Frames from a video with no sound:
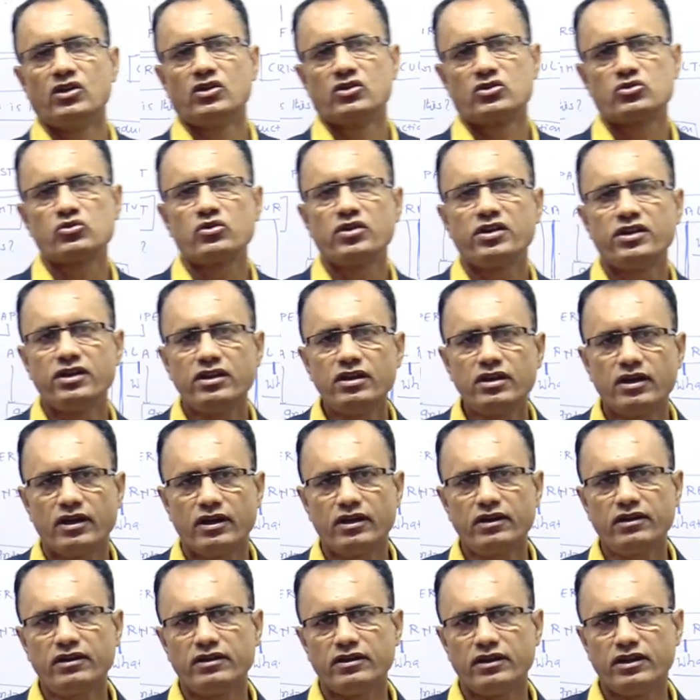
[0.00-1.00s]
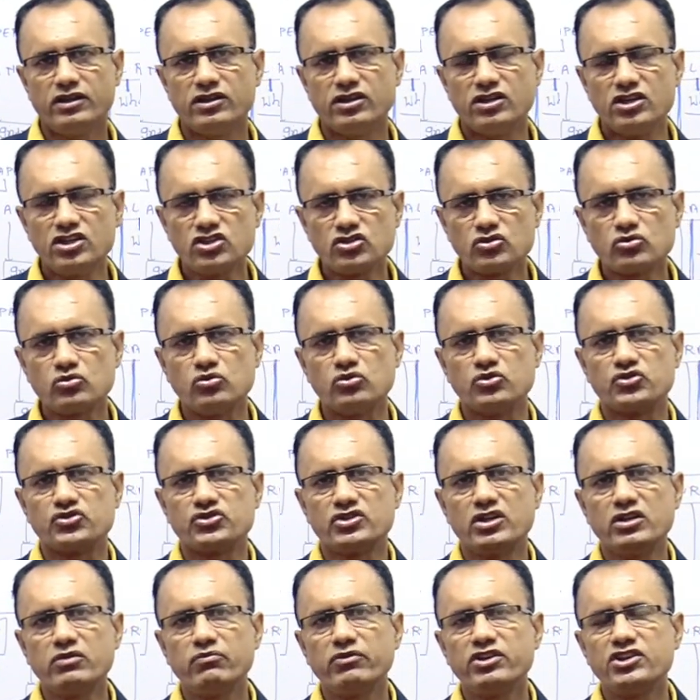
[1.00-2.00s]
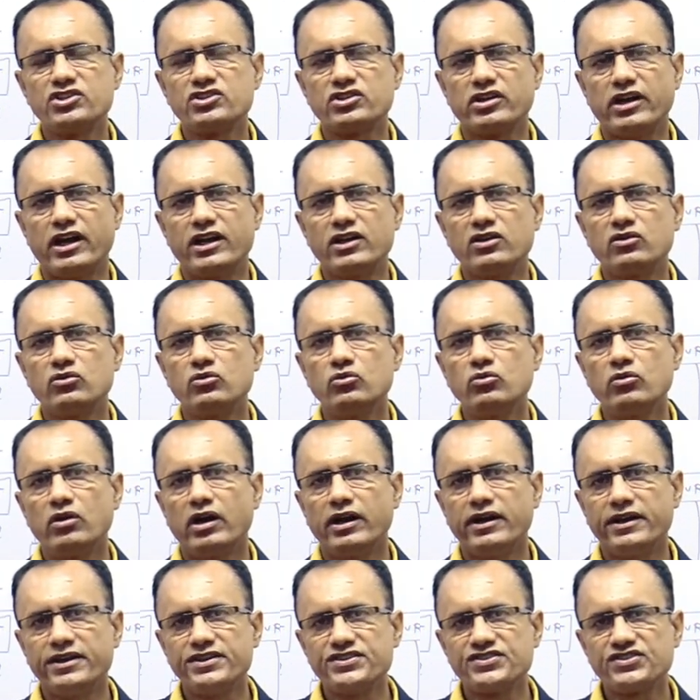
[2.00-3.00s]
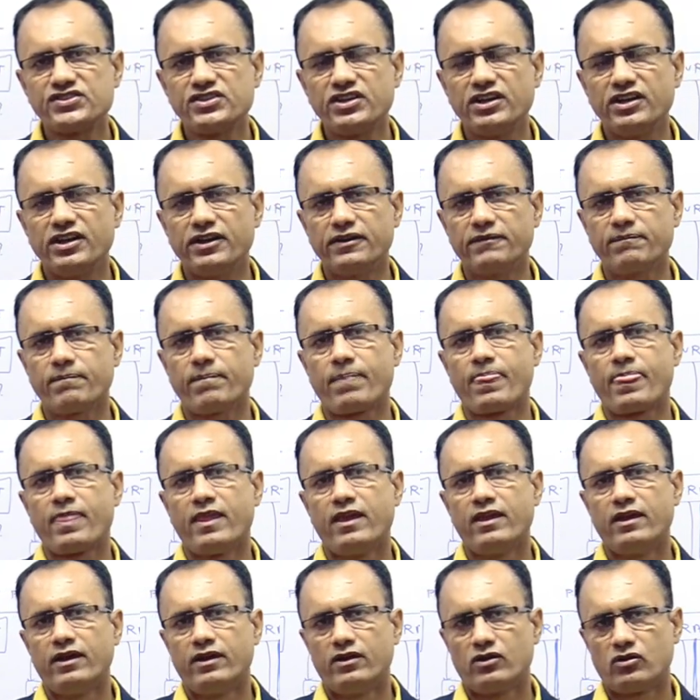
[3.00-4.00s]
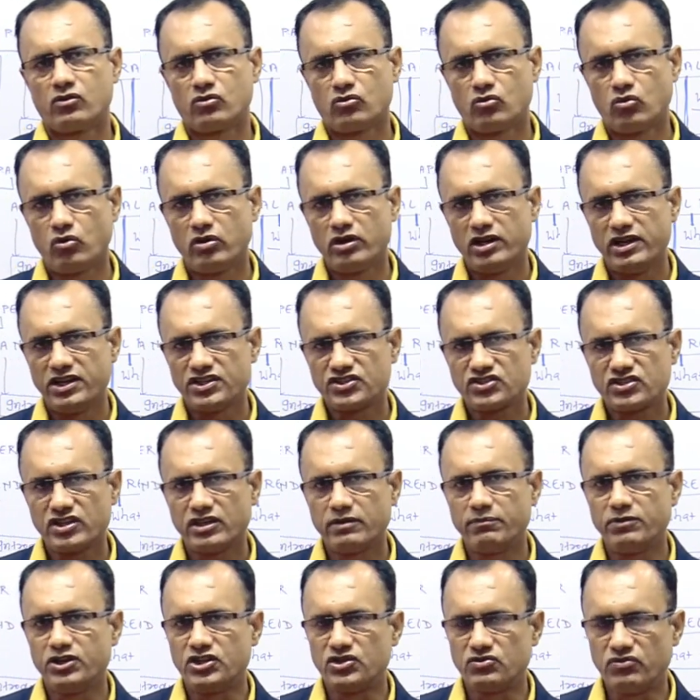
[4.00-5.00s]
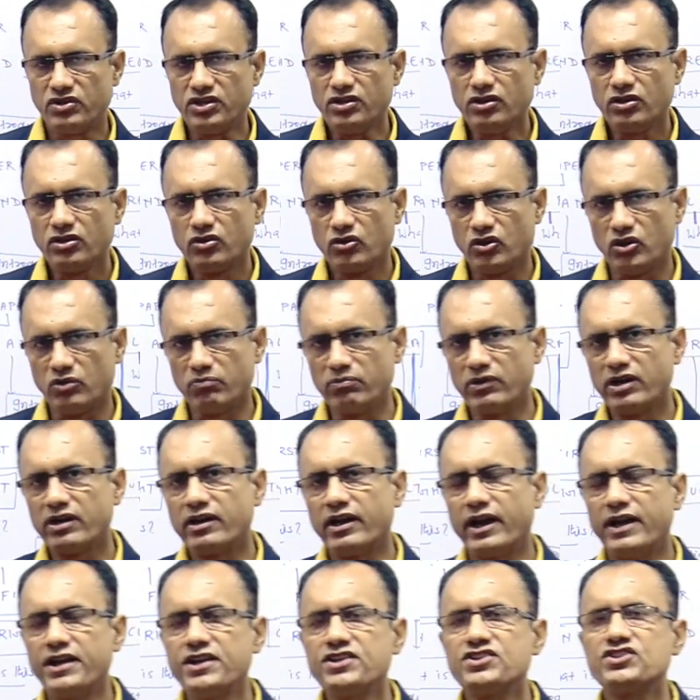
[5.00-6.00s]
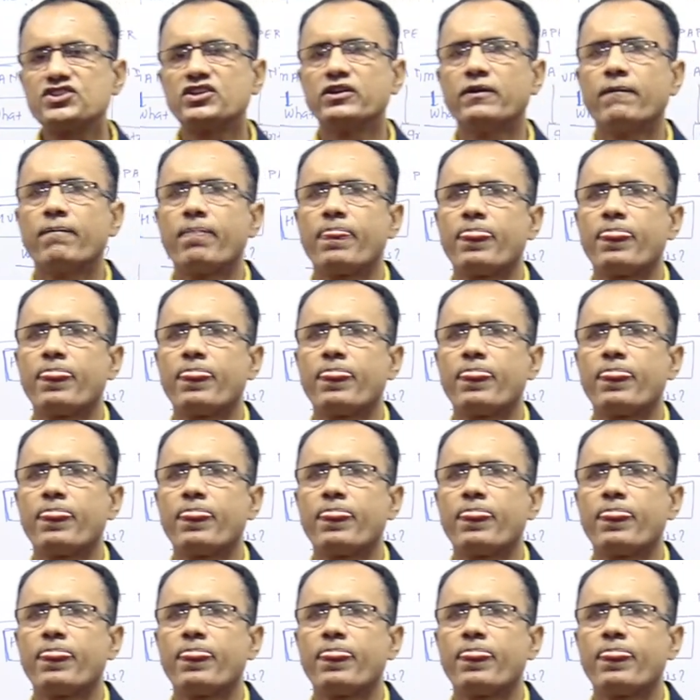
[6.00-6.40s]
So here in this question we try to understand correlation between human right